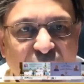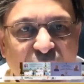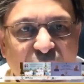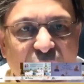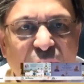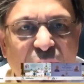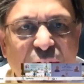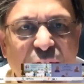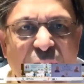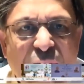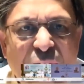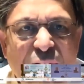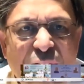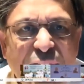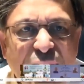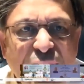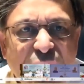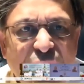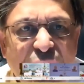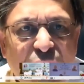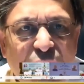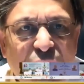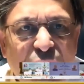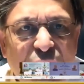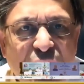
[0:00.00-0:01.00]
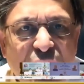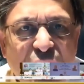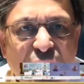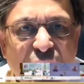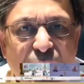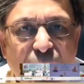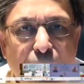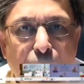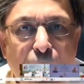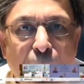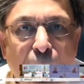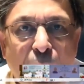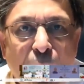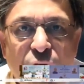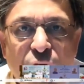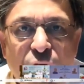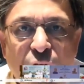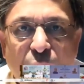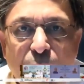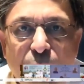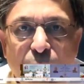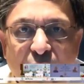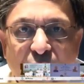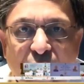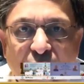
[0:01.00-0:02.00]
At IIT Guwahati, we
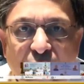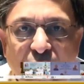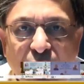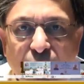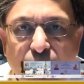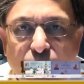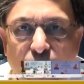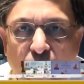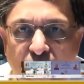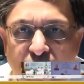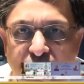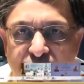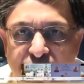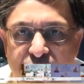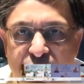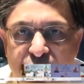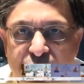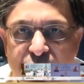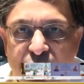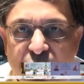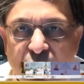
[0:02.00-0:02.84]
have begun the process